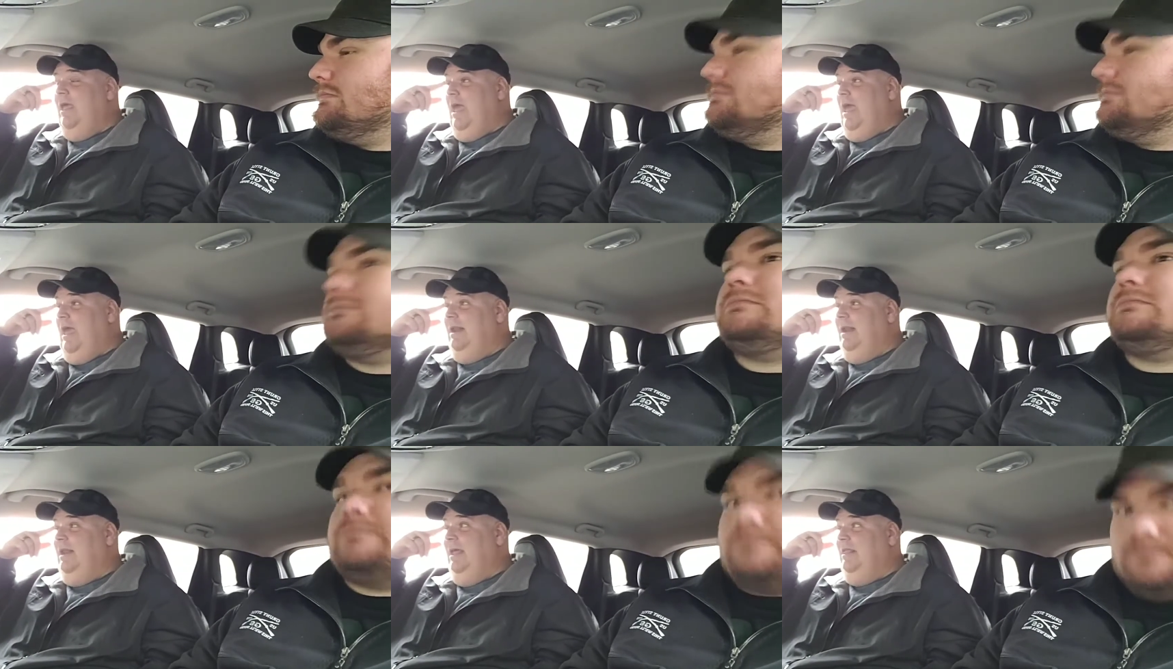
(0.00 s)

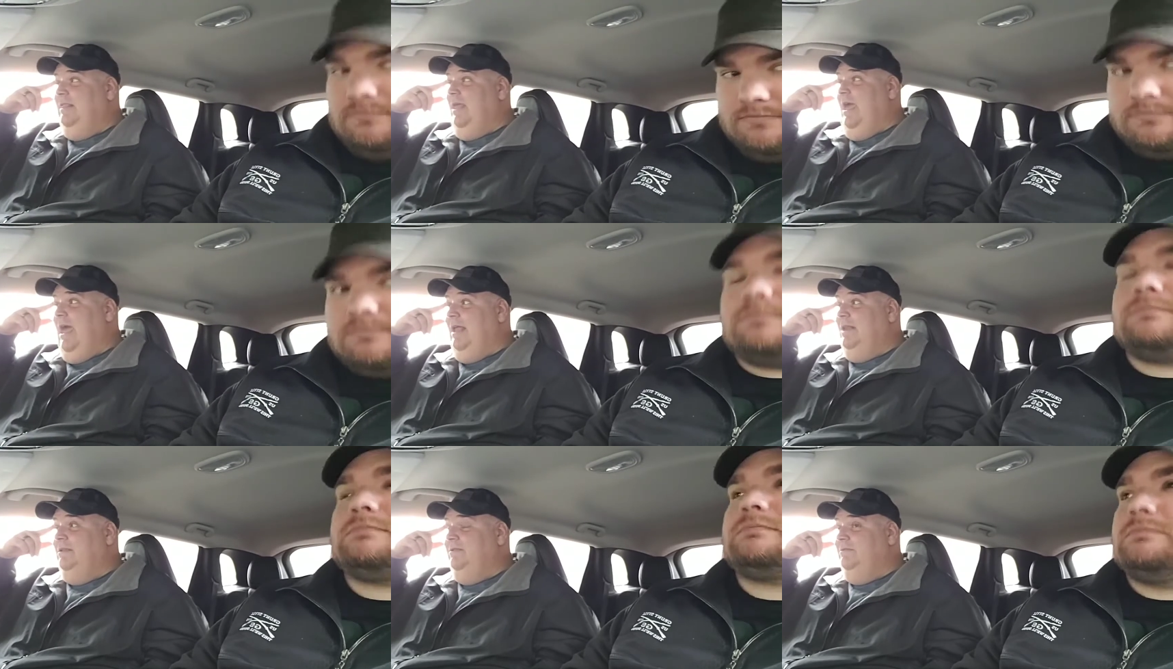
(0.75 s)
Speaker 1: and
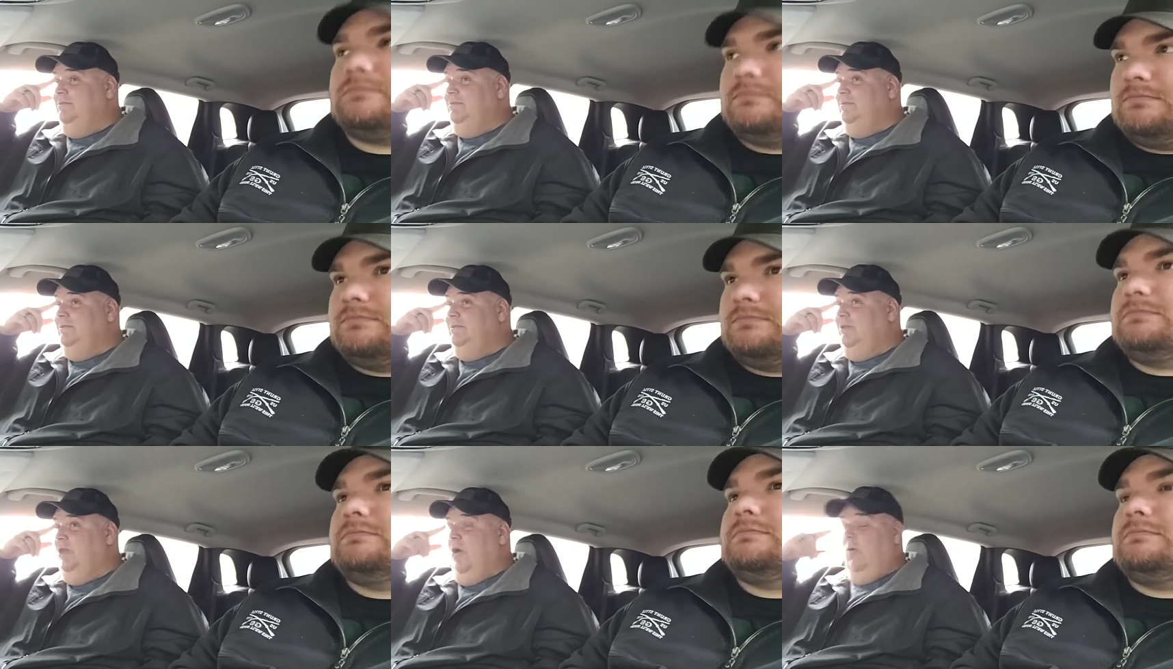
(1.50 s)
and
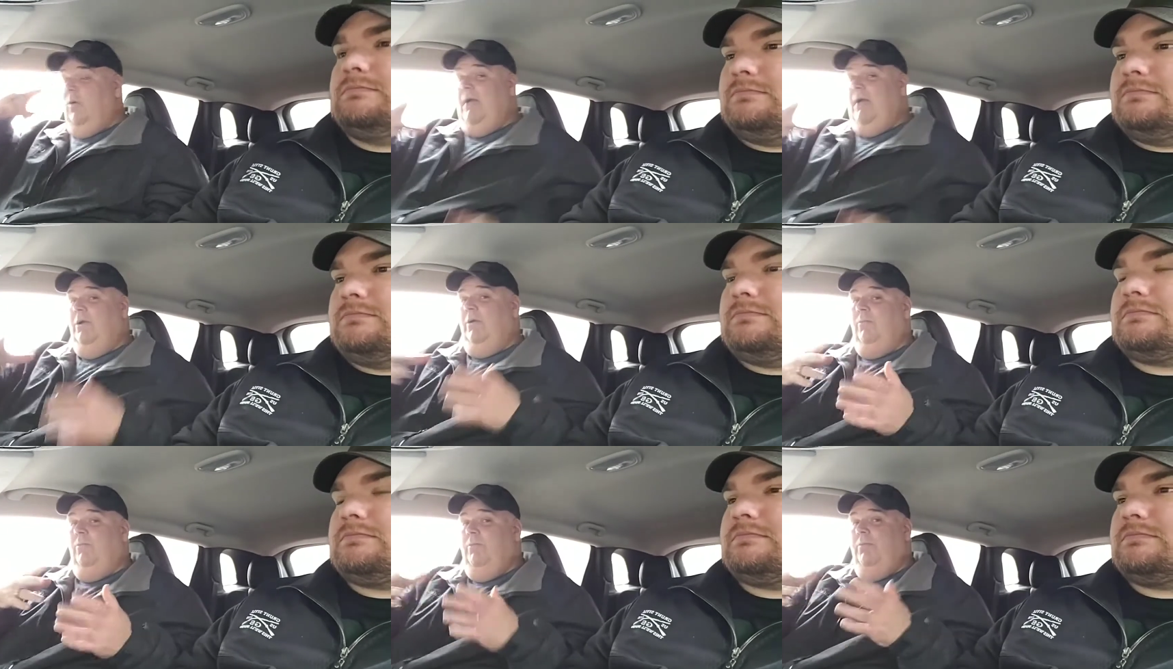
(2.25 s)
you know why we
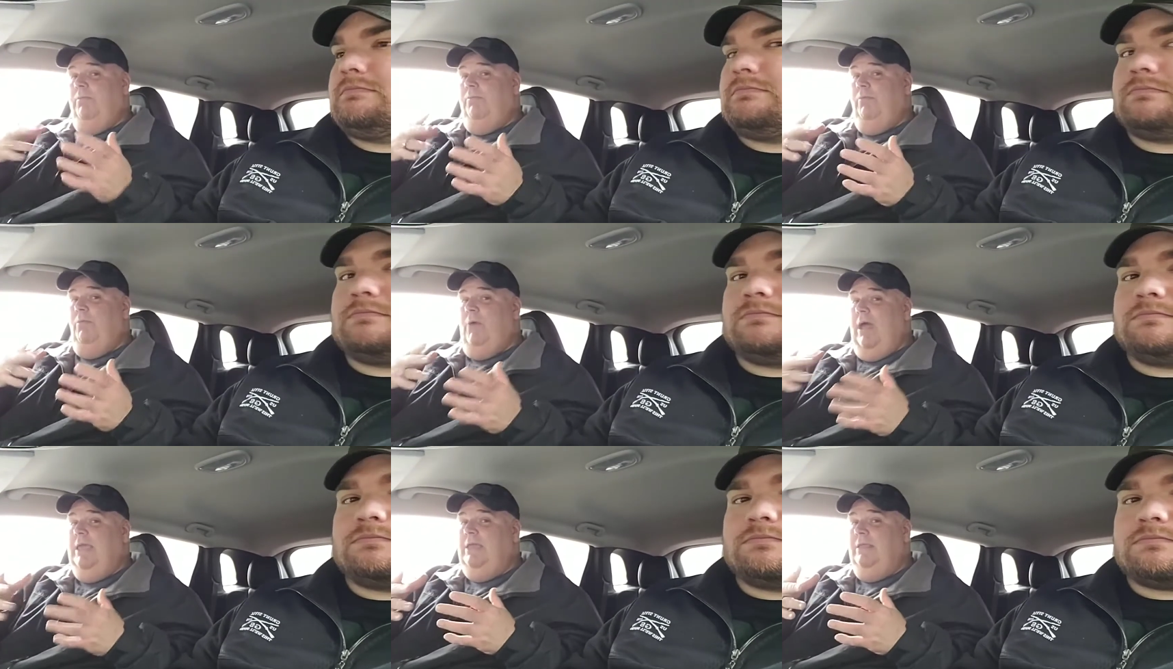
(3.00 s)
were
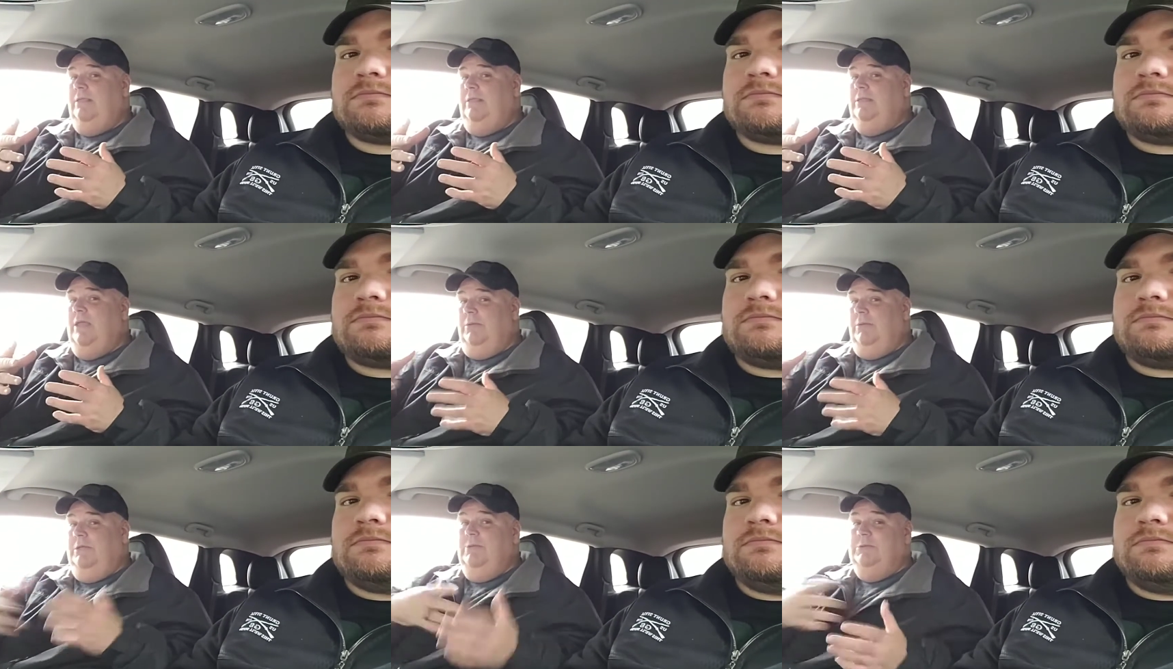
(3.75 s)
why
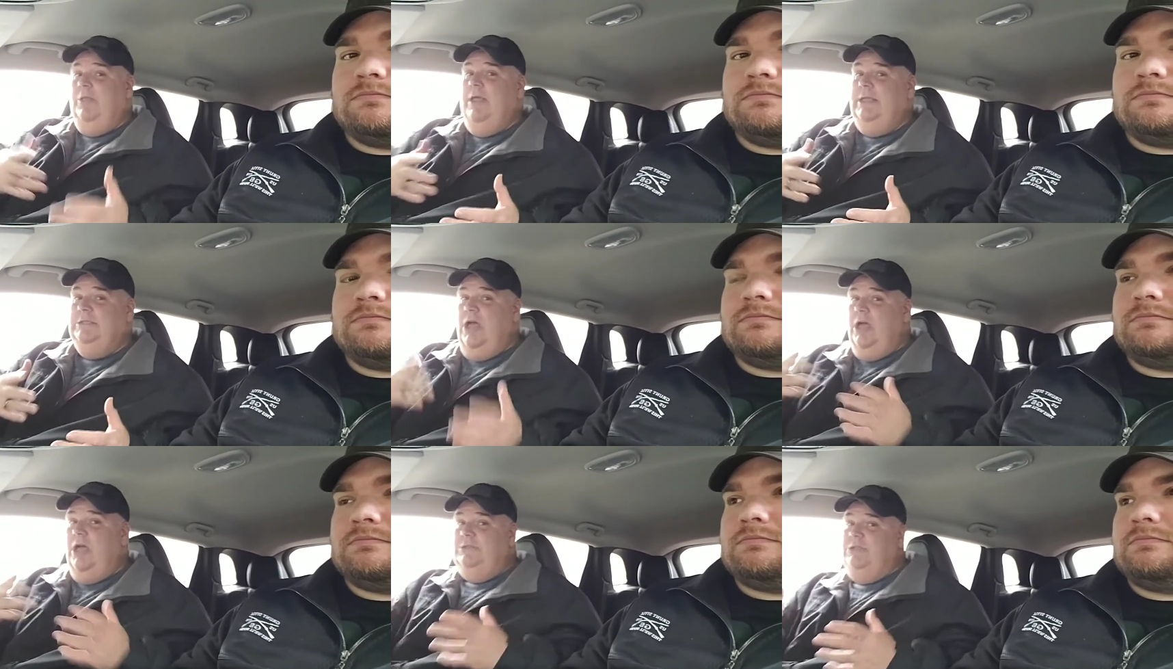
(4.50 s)
Double T was playing
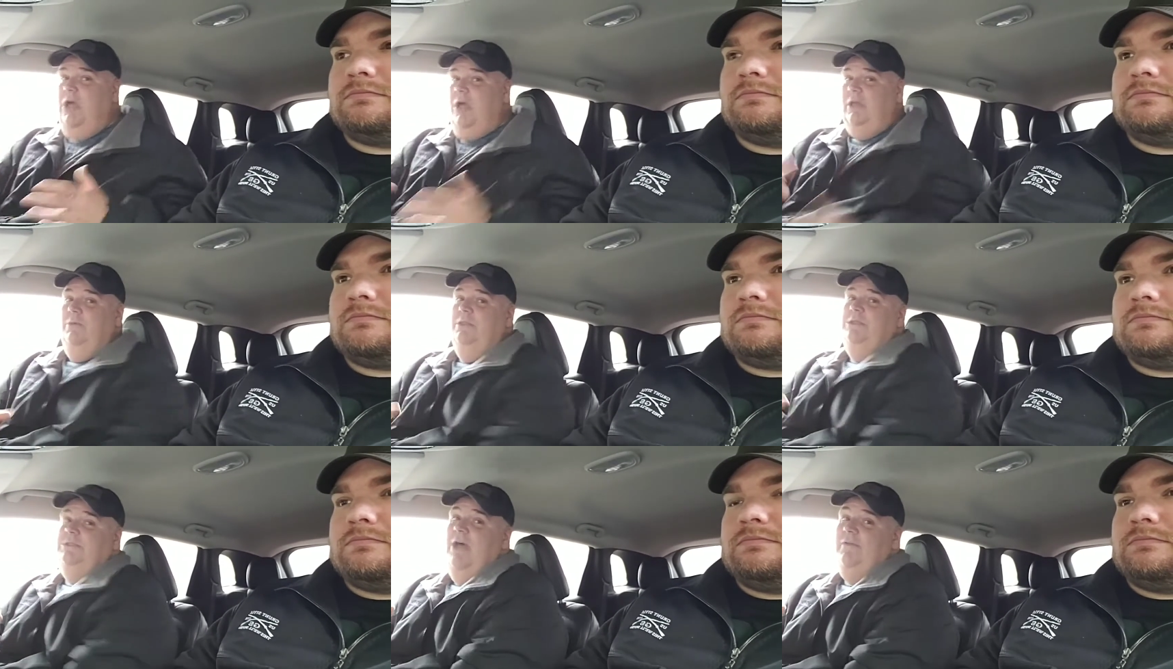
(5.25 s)
songs and talking
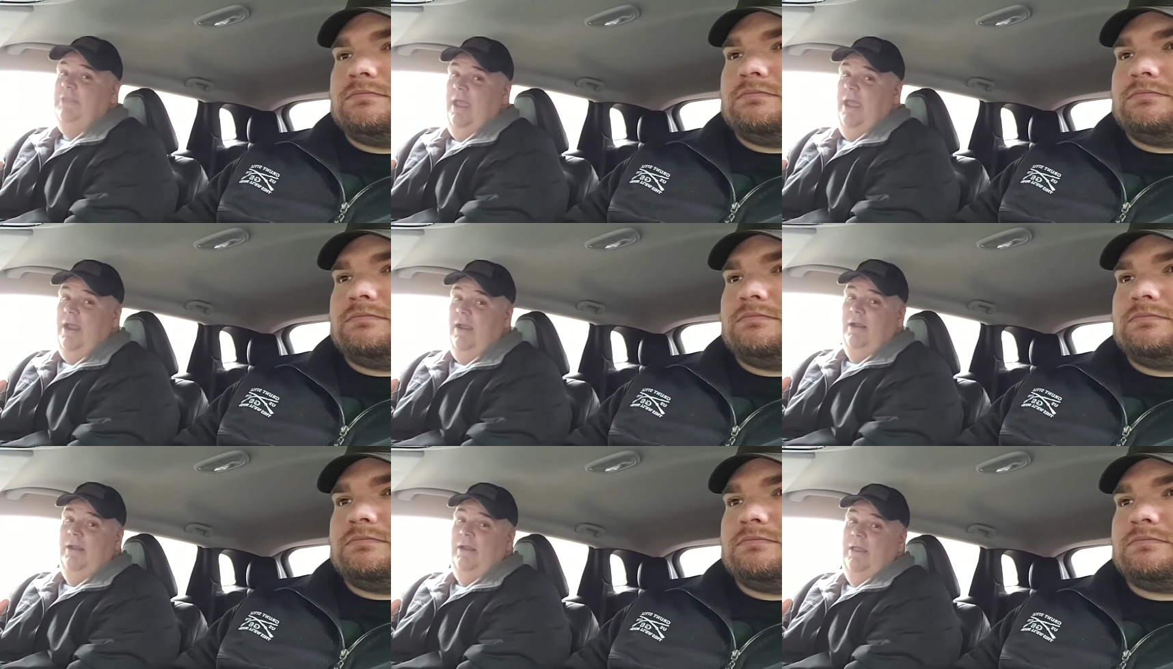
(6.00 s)
with us off the
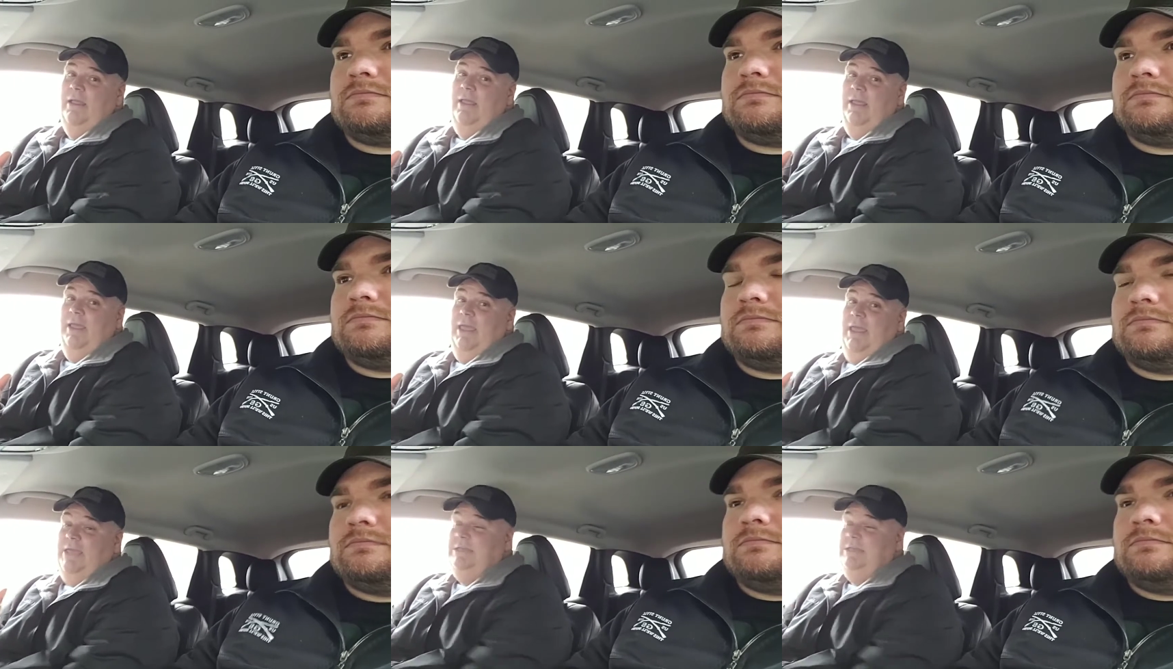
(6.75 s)
air. He